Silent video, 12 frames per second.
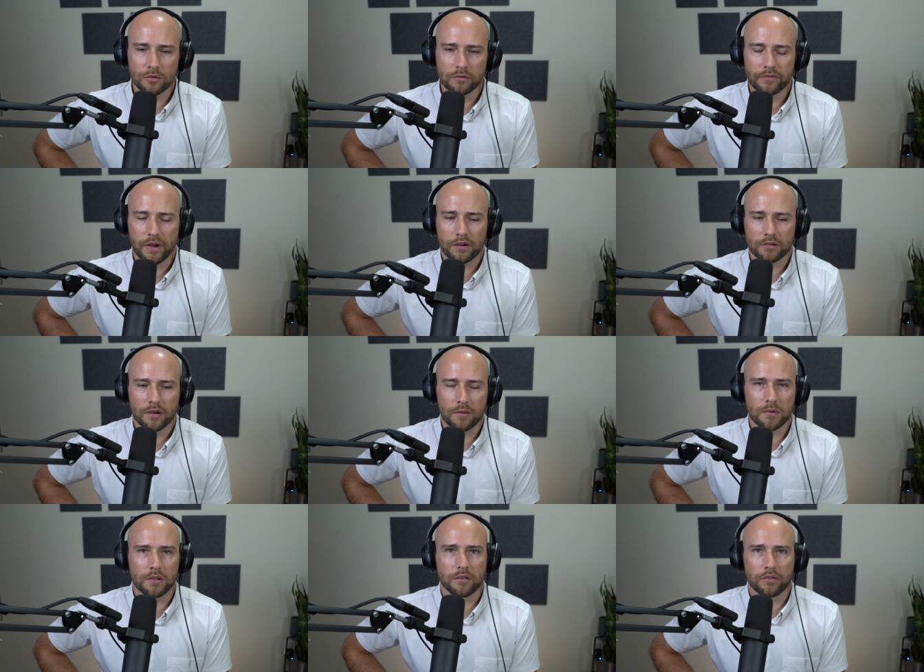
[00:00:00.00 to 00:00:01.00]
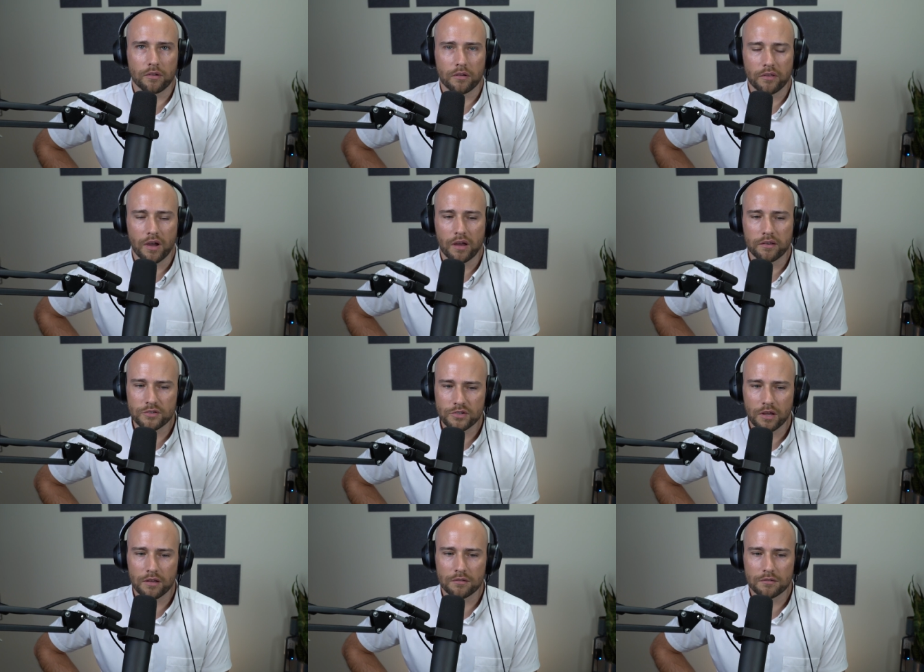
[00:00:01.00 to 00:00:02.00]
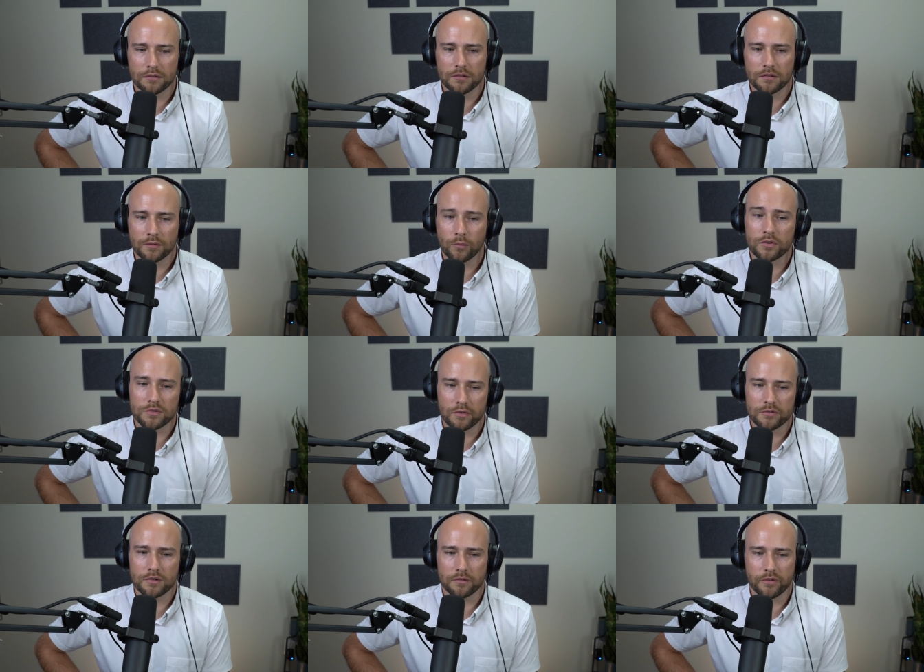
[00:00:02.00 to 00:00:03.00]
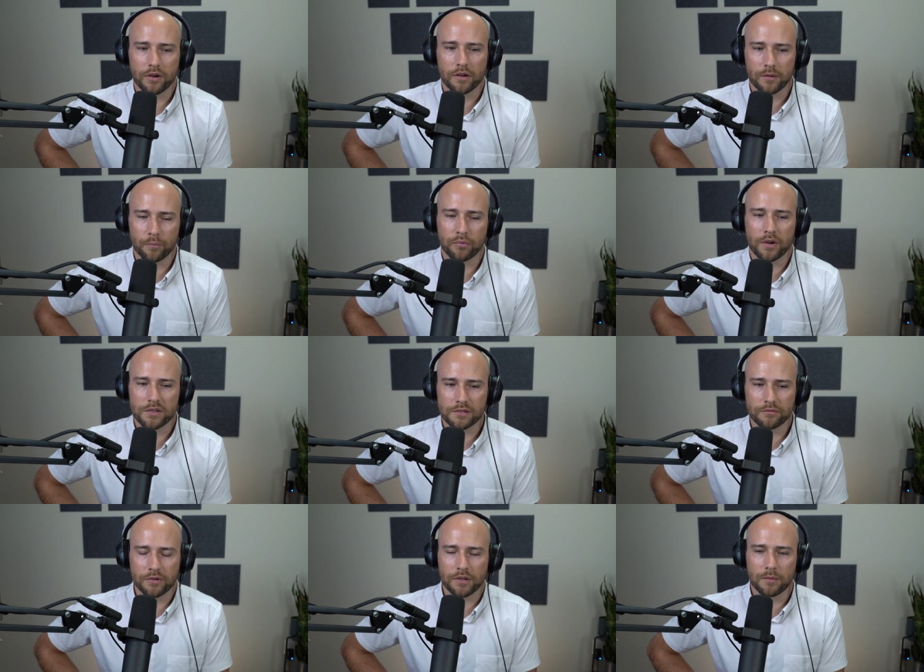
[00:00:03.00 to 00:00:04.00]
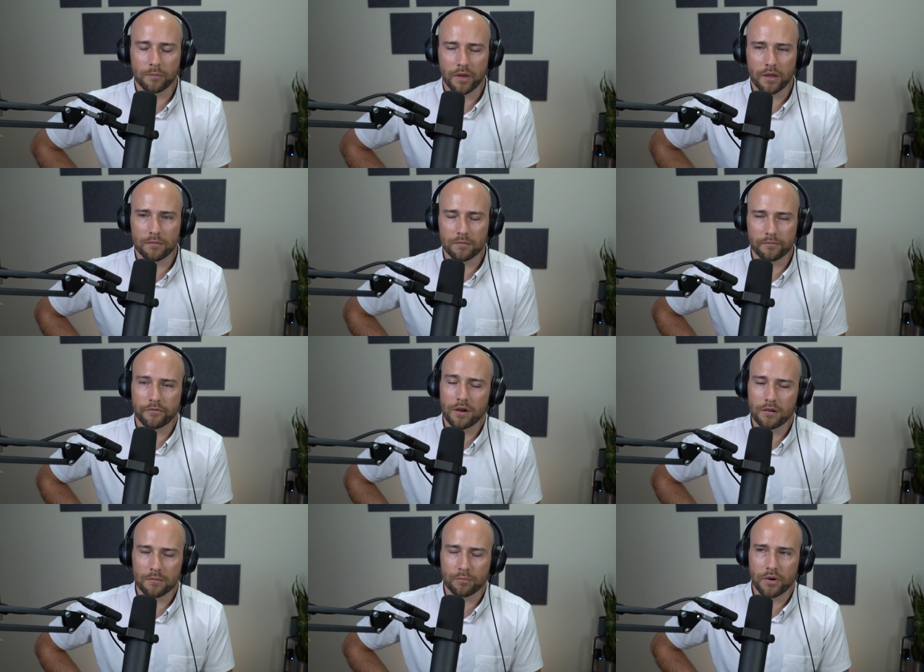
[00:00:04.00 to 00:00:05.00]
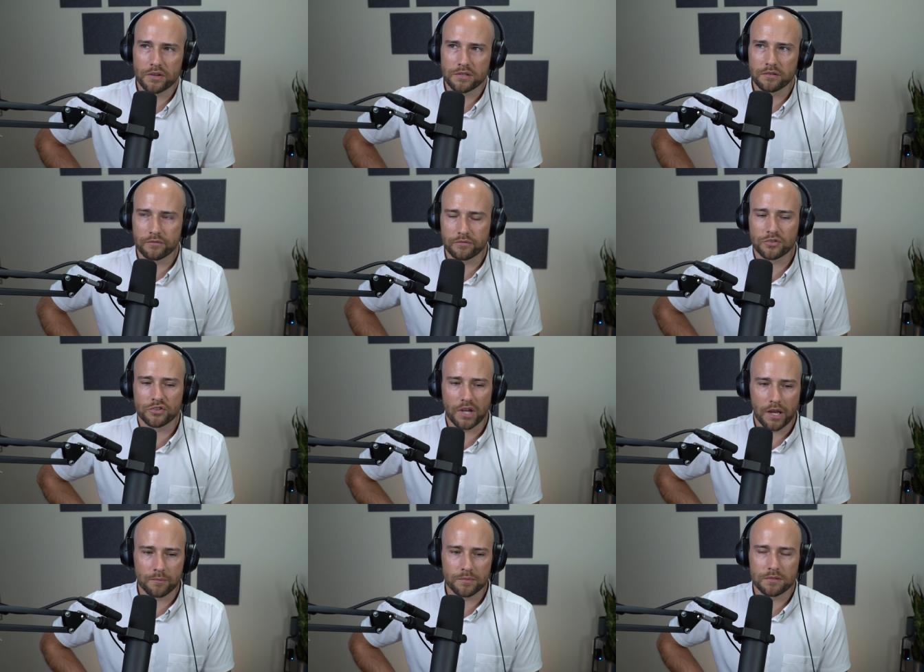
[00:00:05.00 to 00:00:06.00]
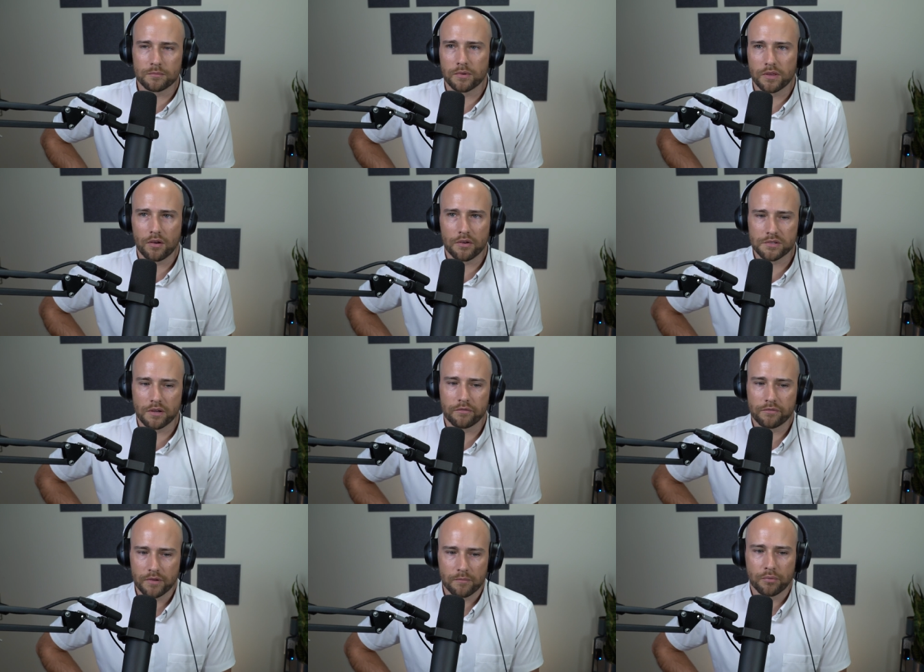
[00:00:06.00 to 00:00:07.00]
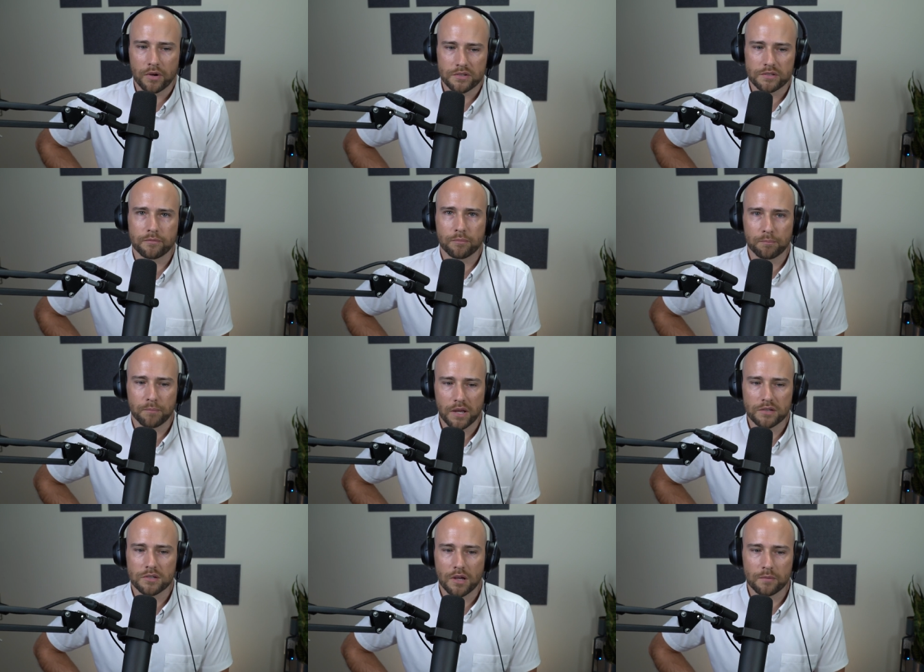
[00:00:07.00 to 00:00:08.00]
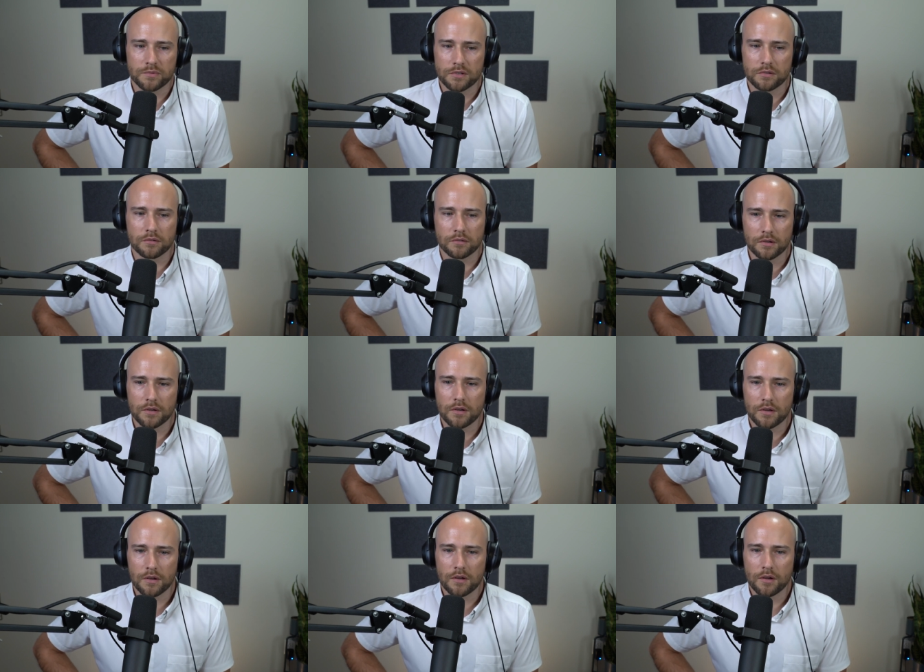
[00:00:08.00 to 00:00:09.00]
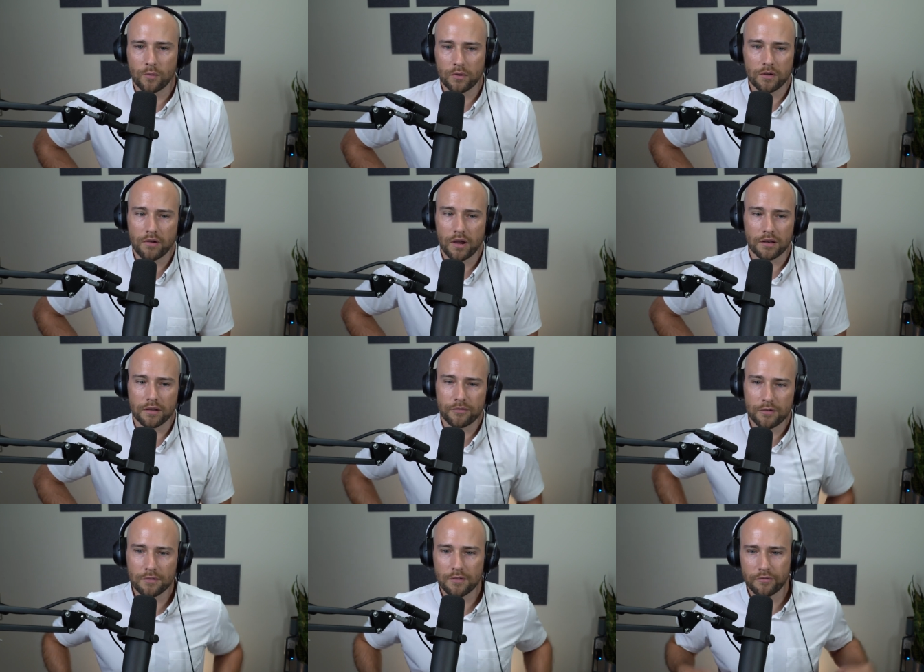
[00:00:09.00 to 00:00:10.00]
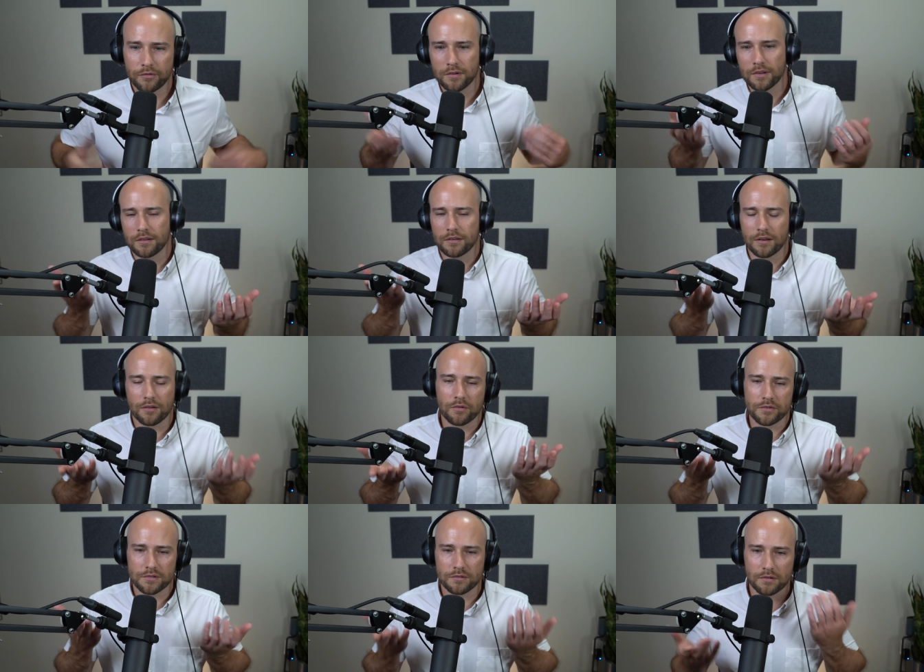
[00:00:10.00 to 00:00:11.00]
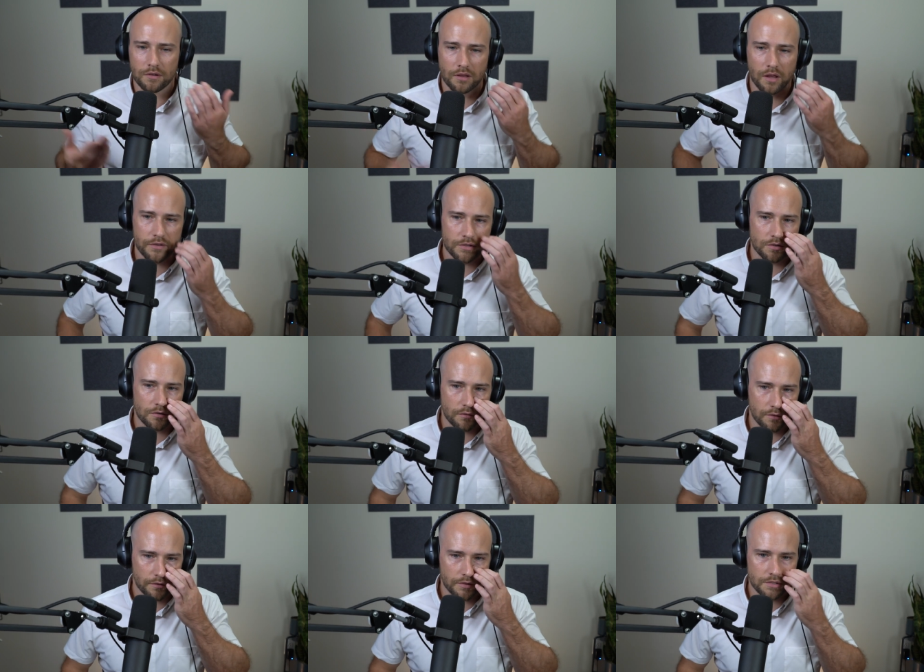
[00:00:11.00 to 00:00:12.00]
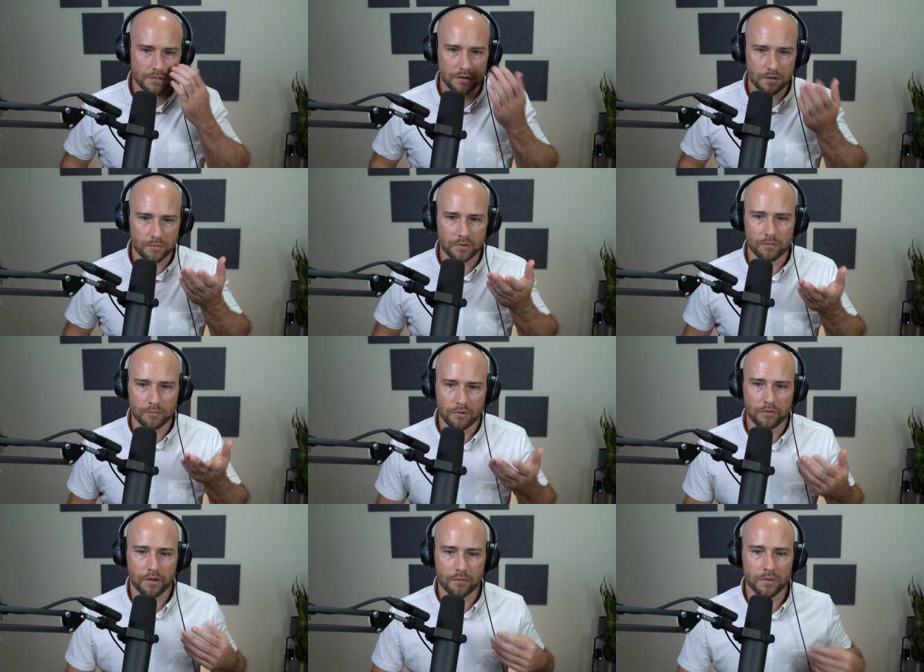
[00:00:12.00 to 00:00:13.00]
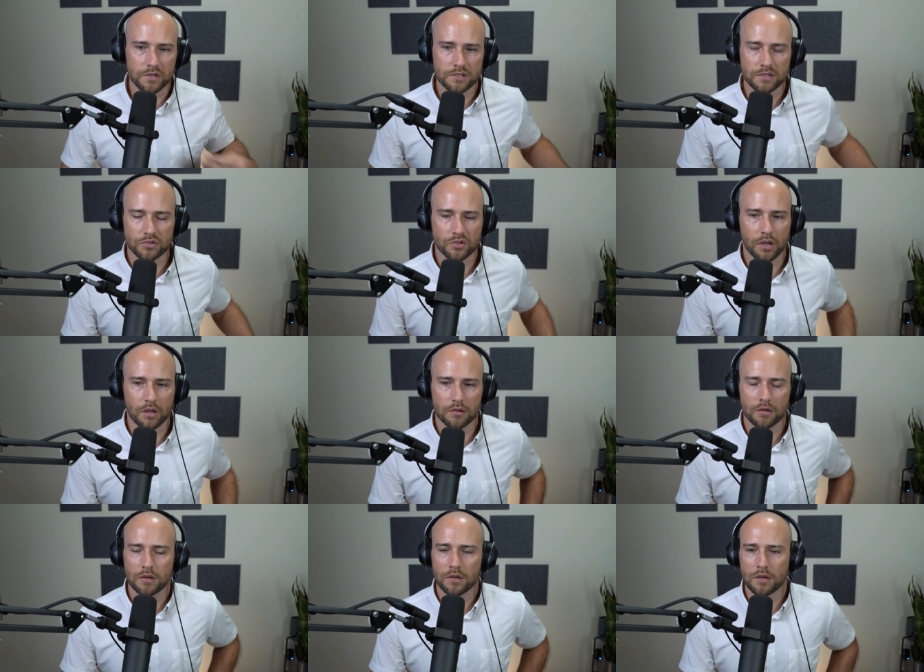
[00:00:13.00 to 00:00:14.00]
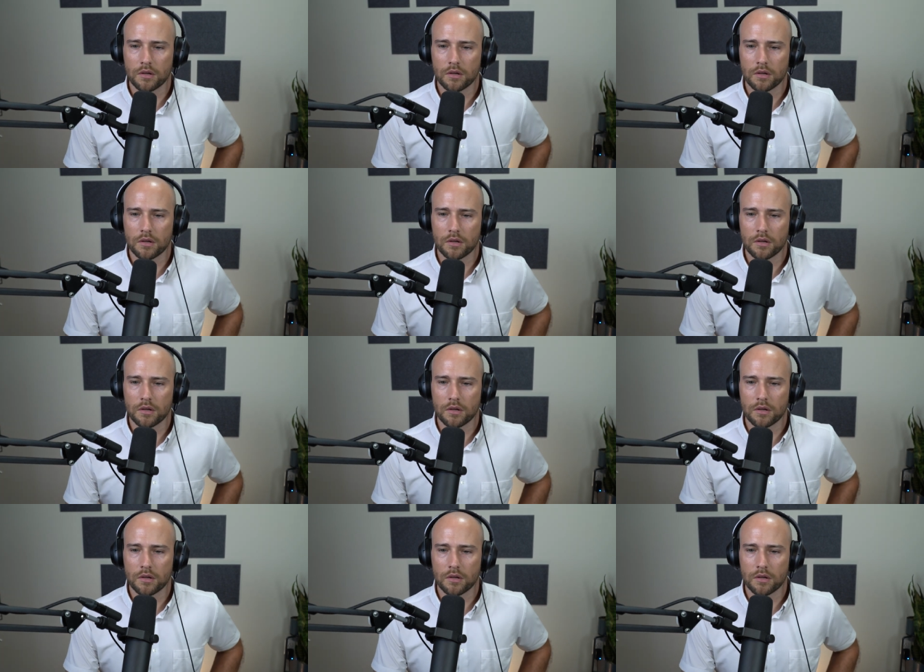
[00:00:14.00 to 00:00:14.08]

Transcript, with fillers: cool factor, I immediately thought of the Honda Jet. Yeah. Which those are very impressive looking paint very impressive shaped, yes. but they also have impressive paint jobs too. Yes. Well, you're right. If you if you can, and of course, you know, a lot of these are like this is going to be more like a business jet, mm-hmm.